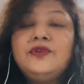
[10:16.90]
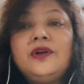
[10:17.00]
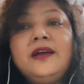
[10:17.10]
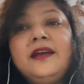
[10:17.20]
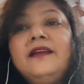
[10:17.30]

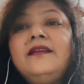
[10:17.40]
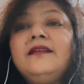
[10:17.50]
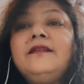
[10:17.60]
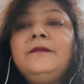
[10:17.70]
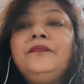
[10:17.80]
So again,
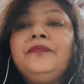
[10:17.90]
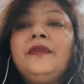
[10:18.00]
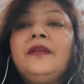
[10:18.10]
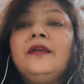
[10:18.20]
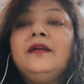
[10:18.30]
a
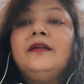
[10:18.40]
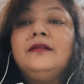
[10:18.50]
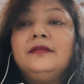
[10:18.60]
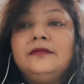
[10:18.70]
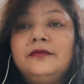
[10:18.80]

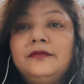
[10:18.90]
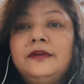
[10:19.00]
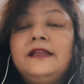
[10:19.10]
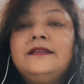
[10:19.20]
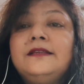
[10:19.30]

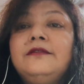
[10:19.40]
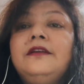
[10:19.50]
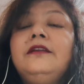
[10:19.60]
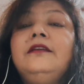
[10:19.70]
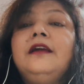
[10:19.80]
very
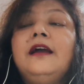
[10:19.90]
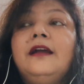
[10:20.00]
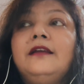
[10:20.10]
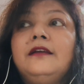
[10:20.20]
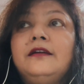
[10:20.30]
serene
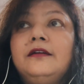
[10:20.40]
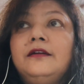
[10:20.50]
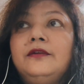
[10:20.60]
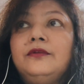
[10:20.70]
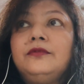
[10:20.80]
and
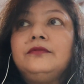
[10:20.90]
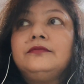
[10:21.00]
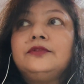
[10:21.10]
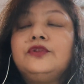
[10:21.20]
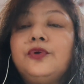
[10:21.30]

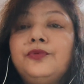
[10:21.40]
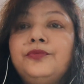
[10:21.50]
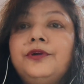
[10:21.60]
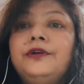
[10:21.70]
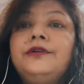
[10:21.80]

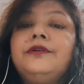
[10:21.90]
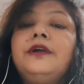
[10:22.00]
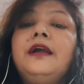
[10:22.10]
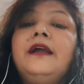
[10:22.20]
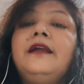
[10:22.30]
somber
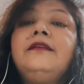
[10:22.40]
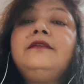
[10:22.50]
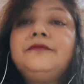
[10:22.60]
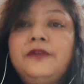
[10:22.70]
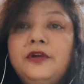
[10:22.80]

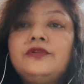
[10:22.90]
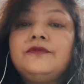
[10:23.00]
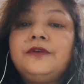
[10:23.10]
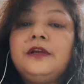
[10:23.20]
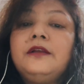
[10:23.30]
and
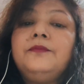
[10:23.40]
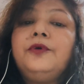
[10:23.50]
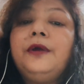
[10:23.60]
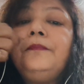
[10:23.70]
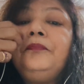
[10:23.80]
philosophical
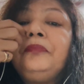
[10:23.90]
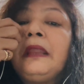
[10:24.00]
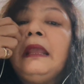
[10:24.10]
poem.